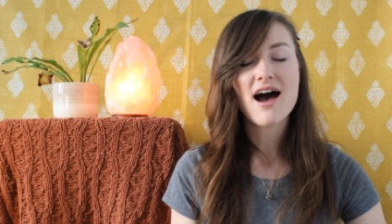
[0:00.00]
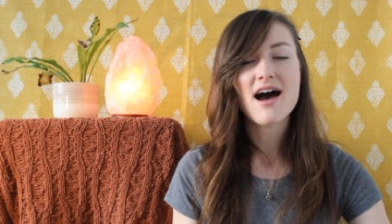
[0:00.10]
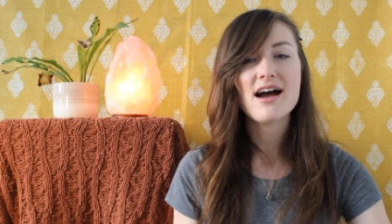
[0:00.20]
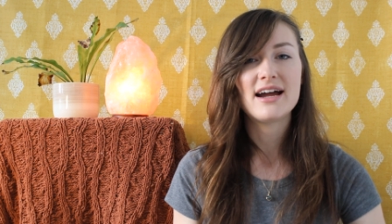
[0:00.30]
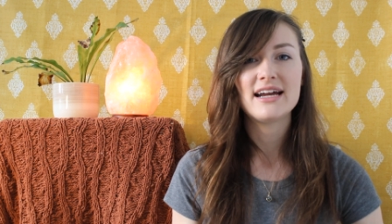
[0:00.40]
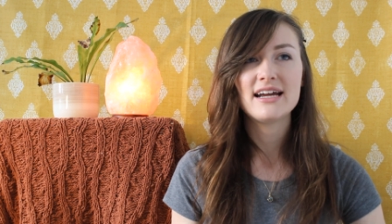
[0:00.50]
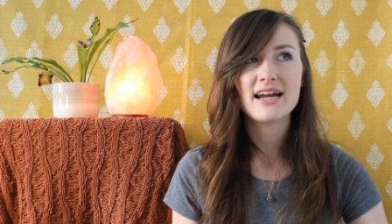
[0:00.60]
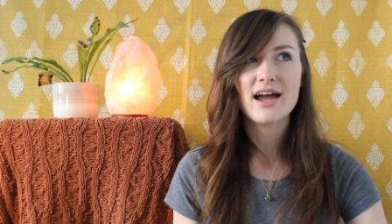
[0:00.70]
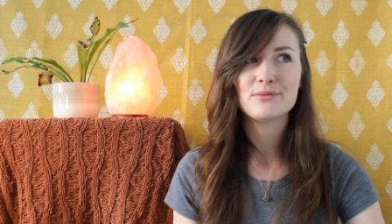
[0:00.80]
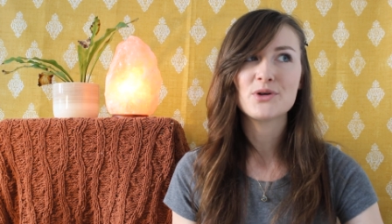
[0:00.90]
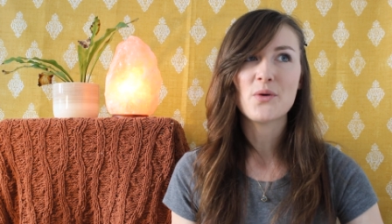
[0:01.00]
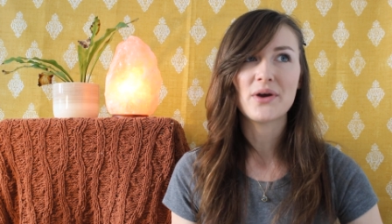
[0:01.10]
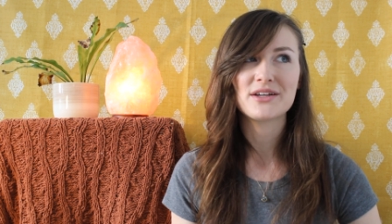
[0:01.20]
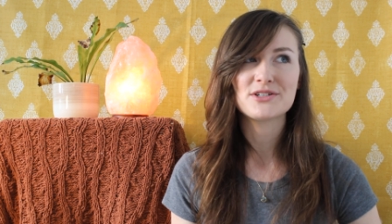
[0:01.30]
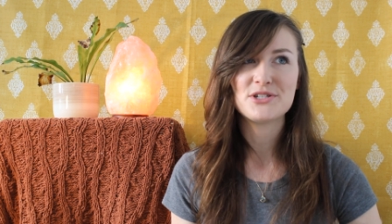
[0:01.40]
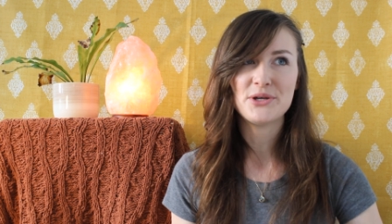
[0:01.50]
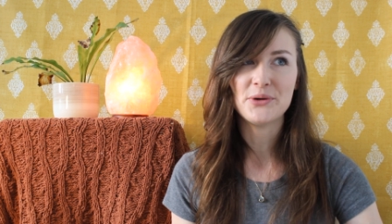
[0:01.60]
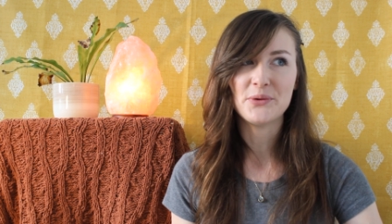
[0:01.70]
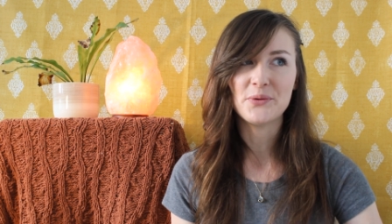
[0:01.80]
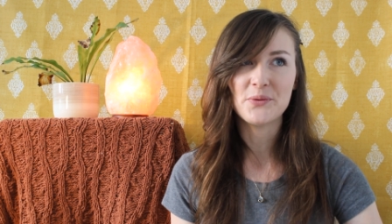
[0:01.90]
I am going
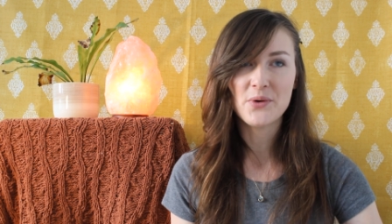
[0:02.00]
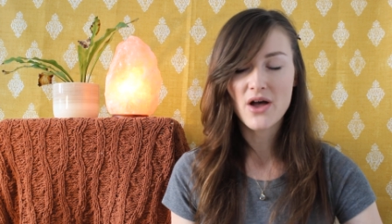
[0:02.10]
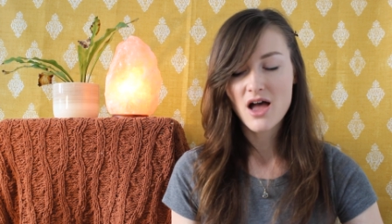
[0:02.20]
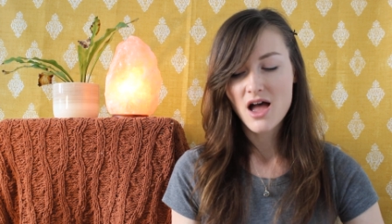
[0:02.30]
to